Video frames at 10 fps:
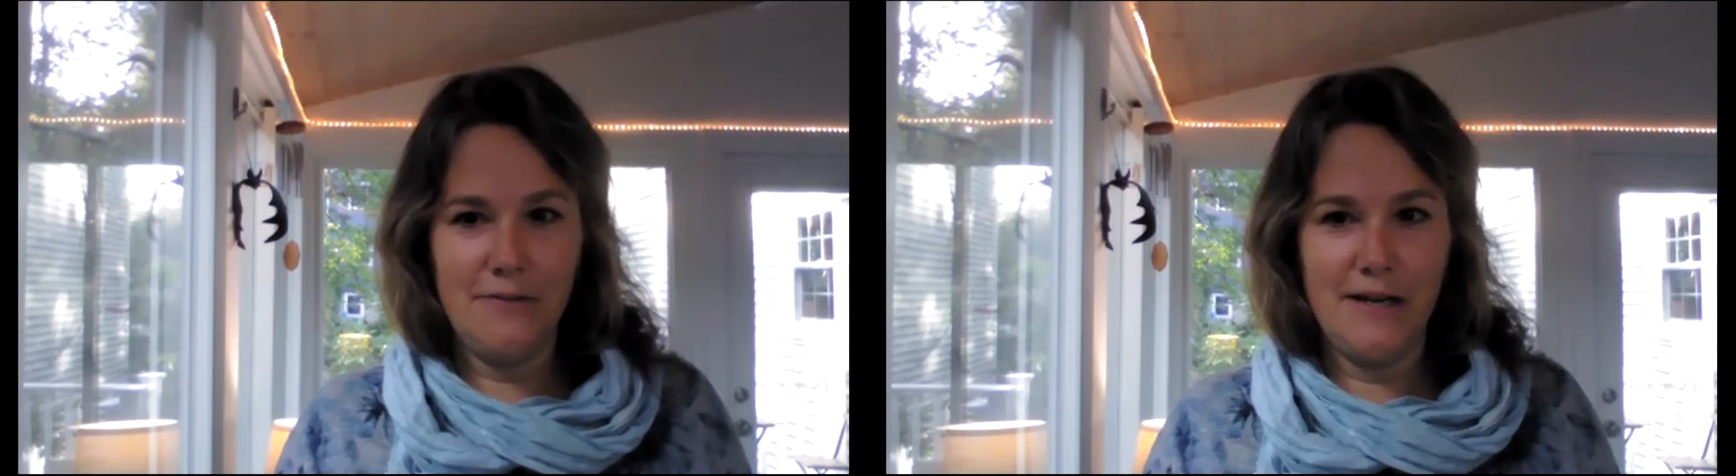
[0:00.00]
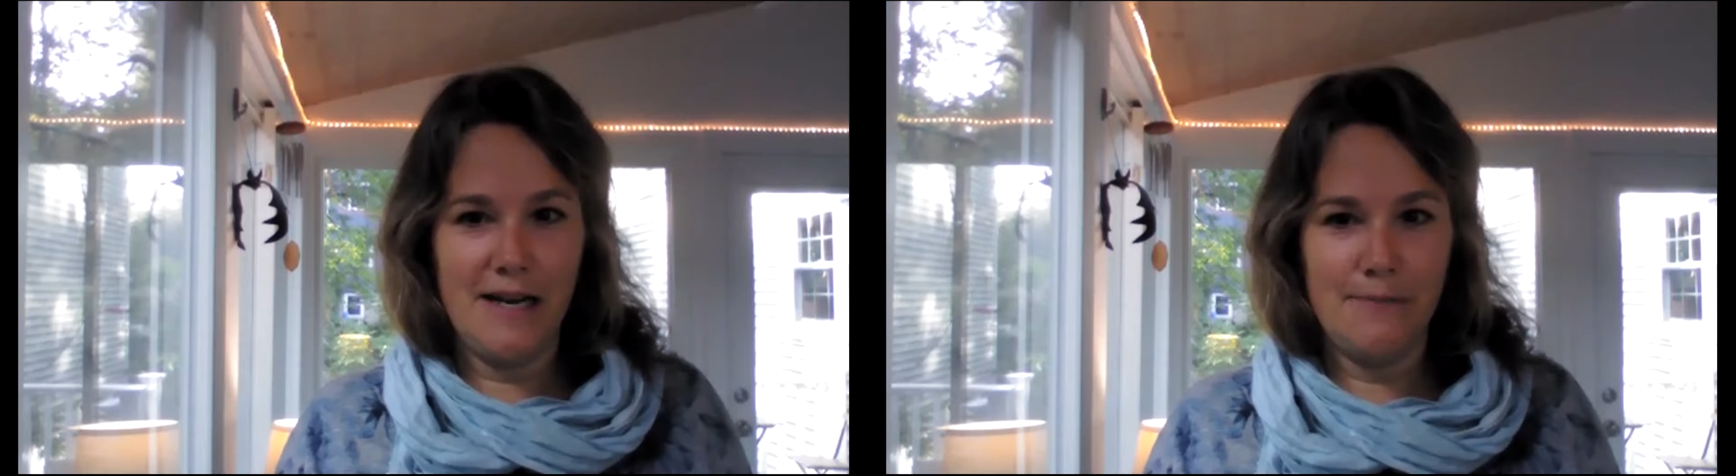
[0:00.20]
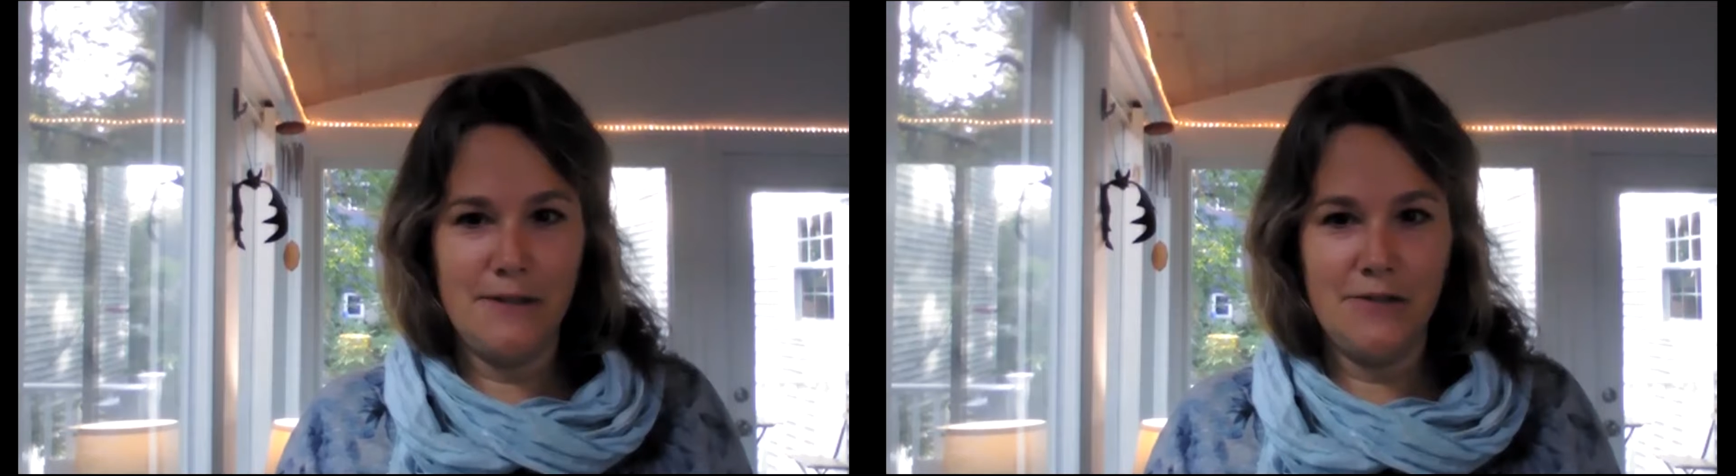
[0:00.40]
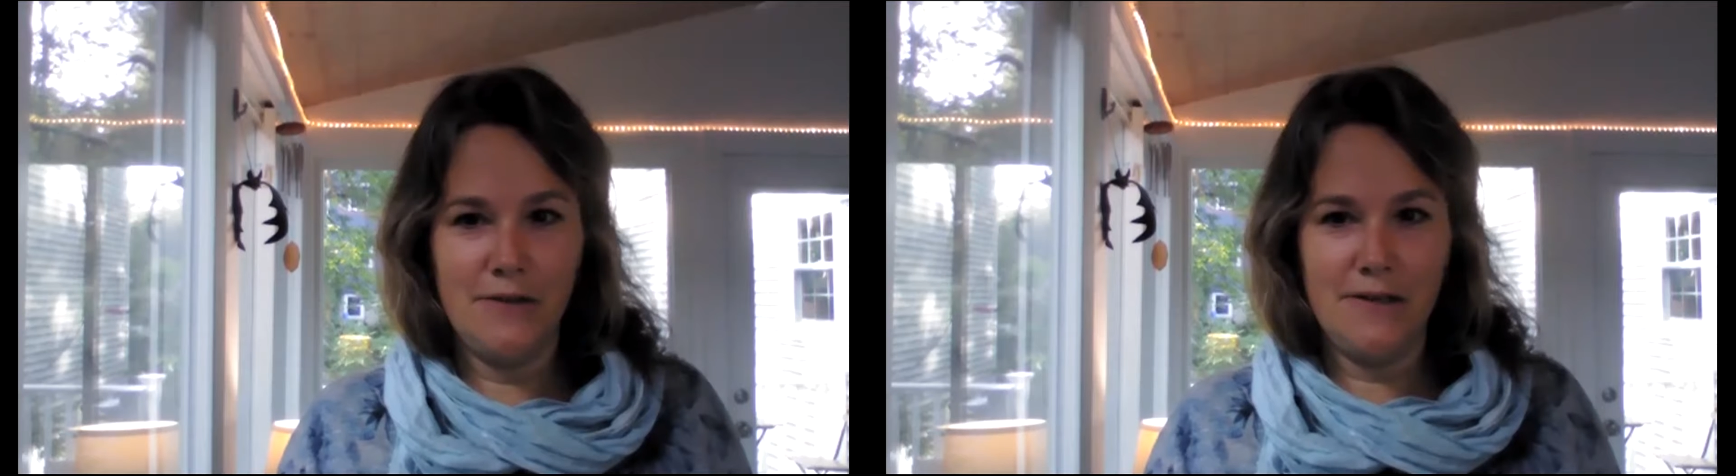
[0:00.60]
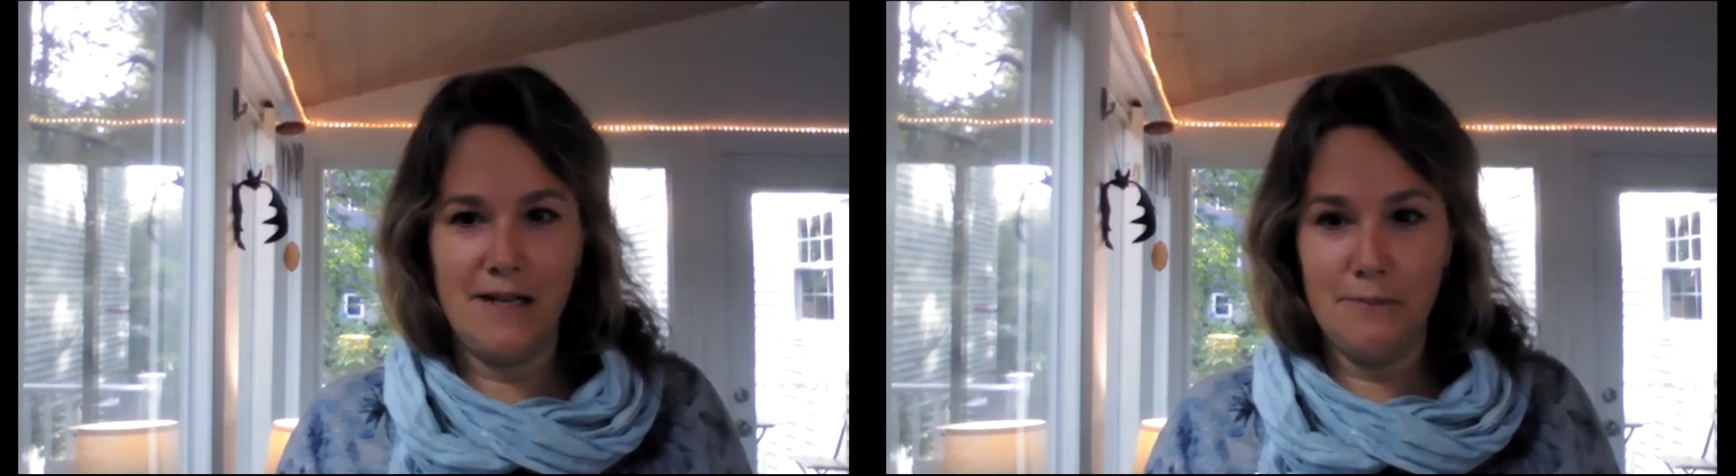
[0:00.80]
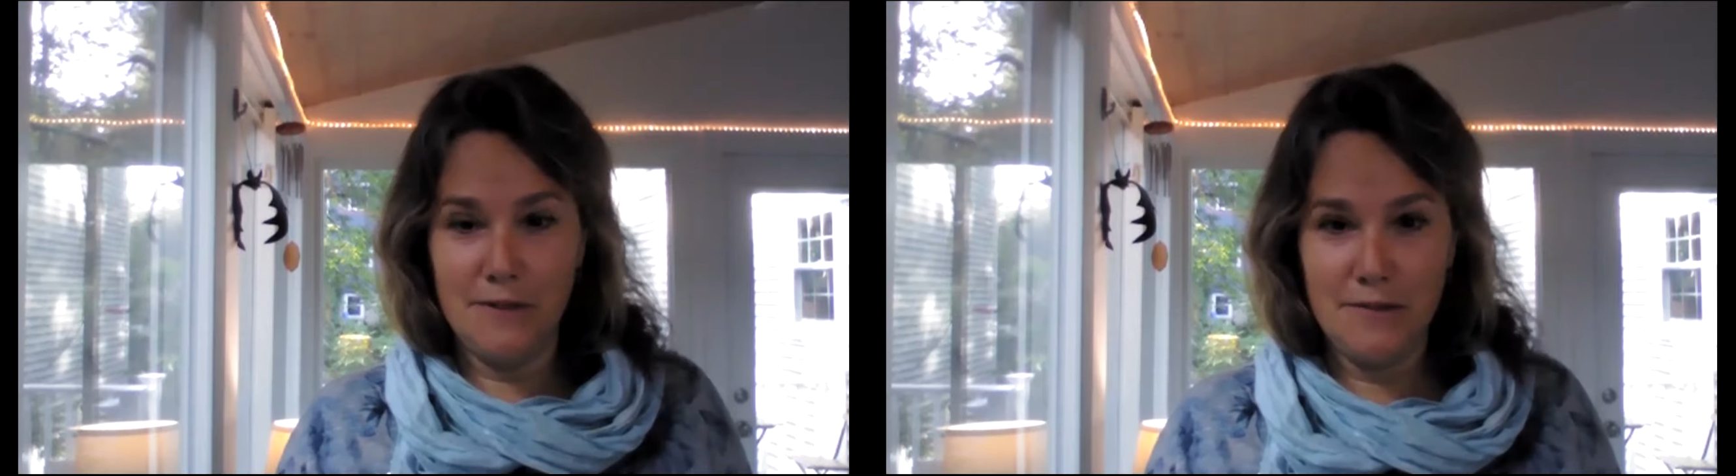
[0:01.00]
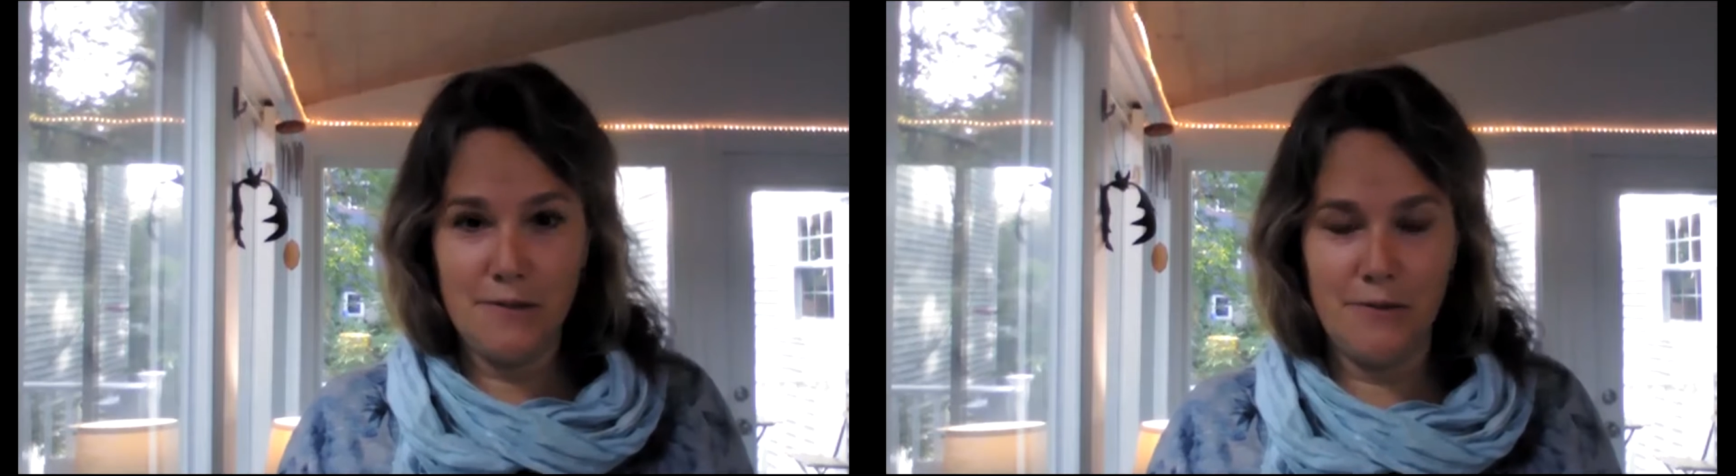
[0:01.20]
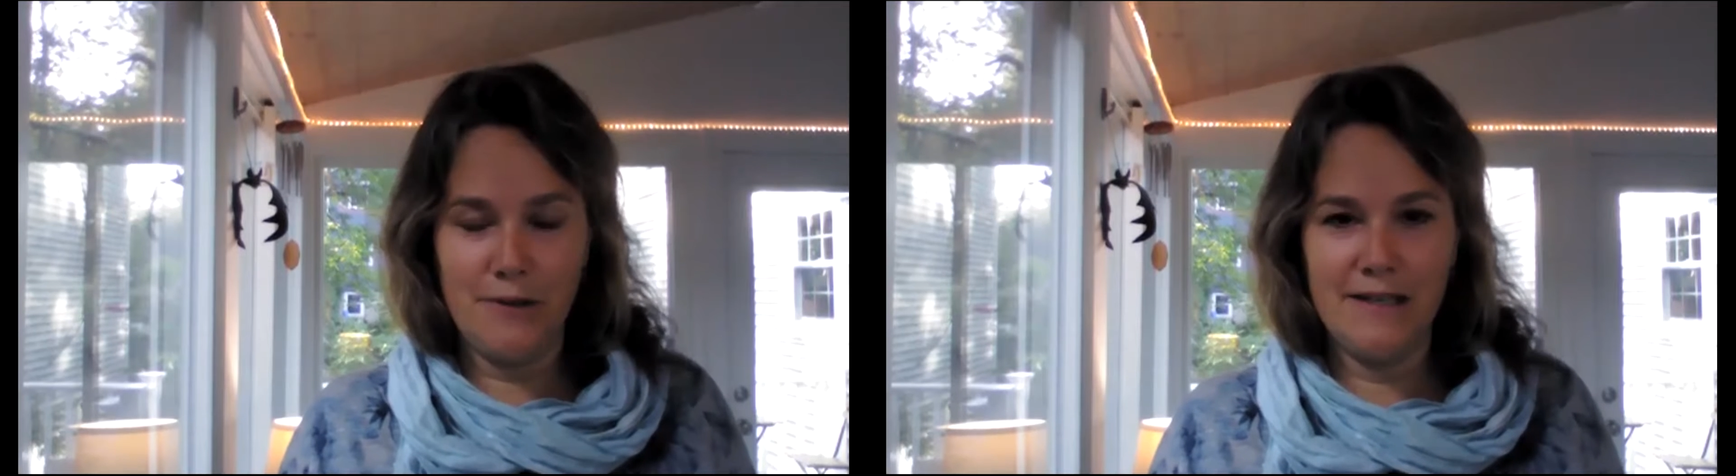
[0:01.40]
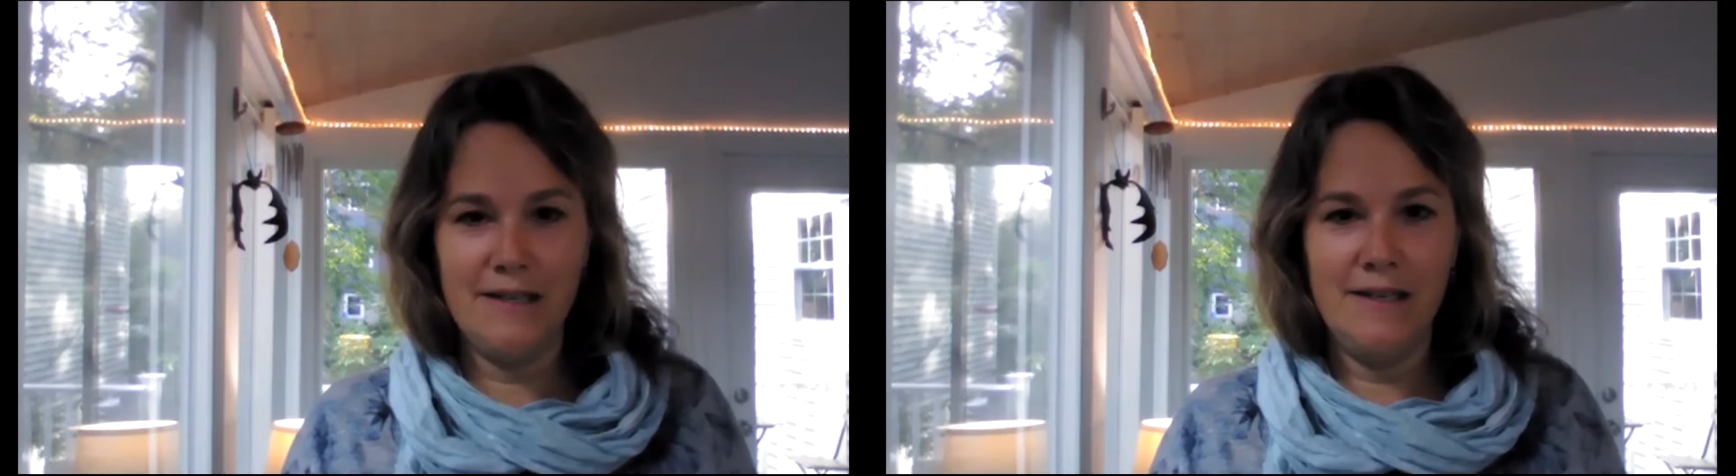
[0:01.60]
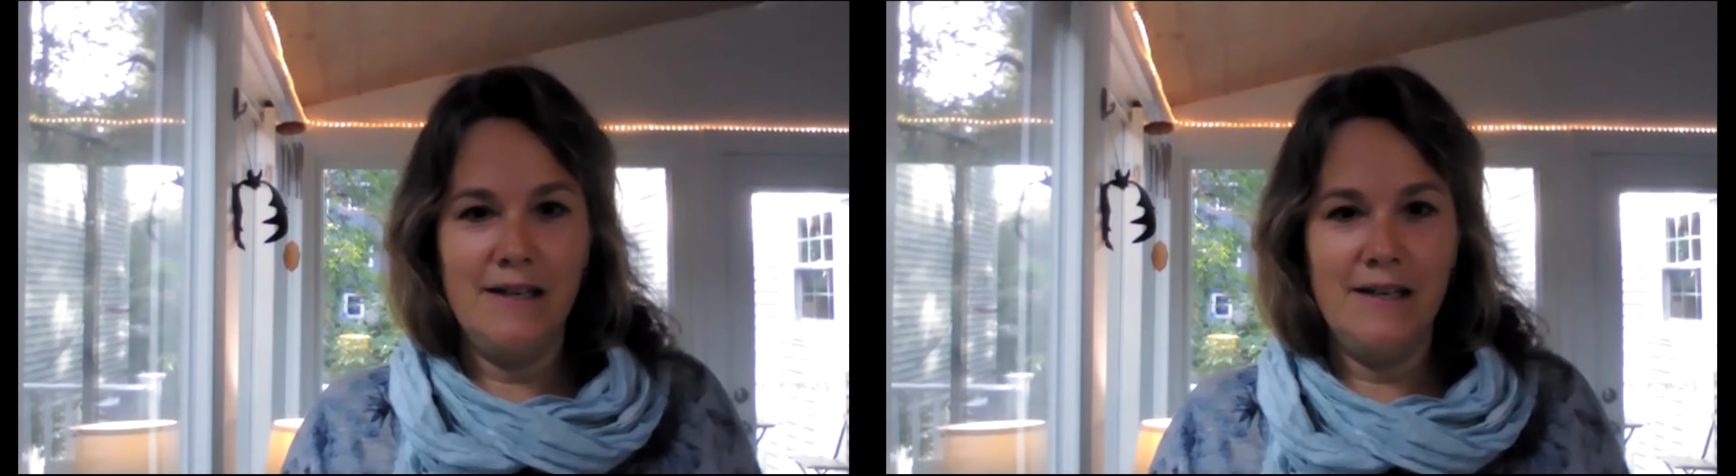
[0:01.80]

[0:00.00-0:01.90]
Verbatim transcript: We're happy to help you through it.